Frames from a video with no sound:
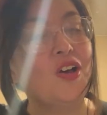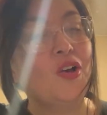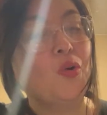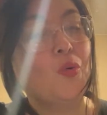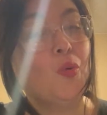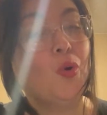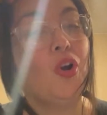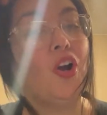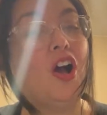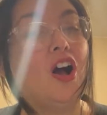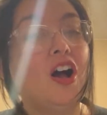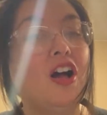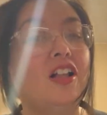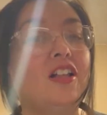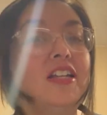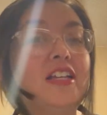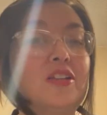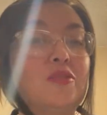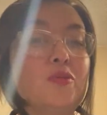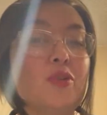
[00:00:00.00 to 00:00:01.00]
We're all
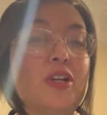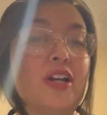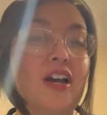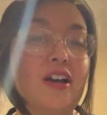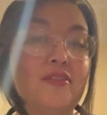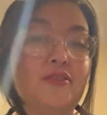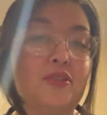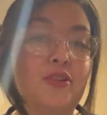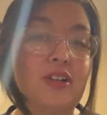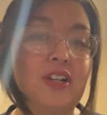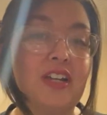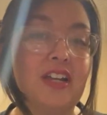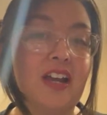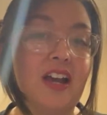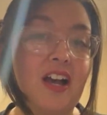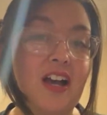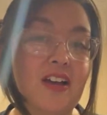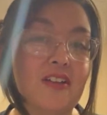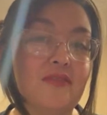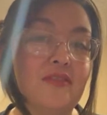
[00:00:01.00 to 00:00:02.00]
in recovery
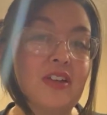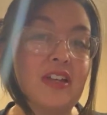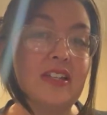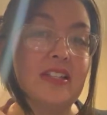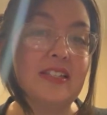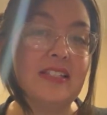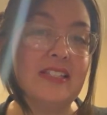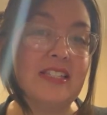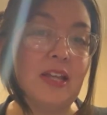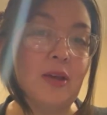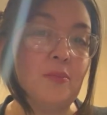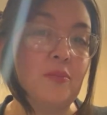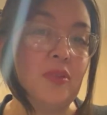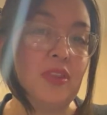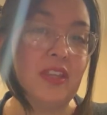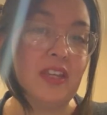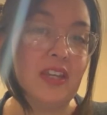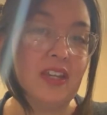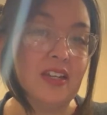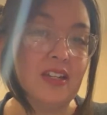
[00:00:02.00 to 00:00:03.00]
of
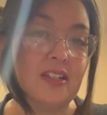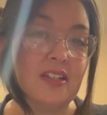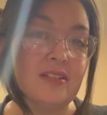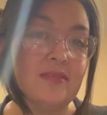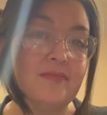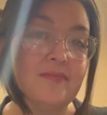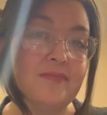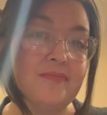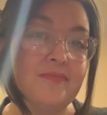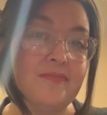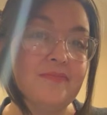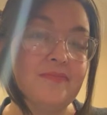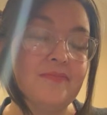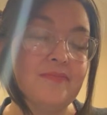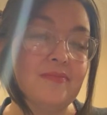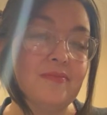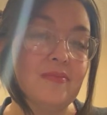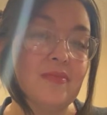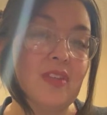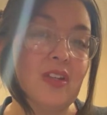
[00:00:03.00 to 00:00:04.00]
something,
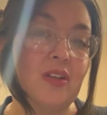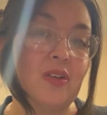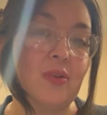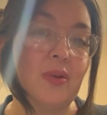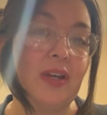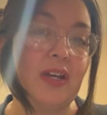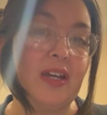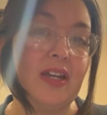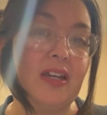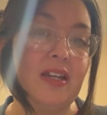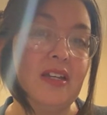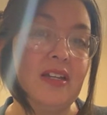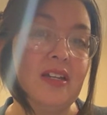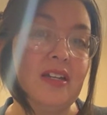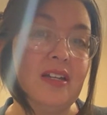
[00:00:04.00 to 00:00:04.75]
okay?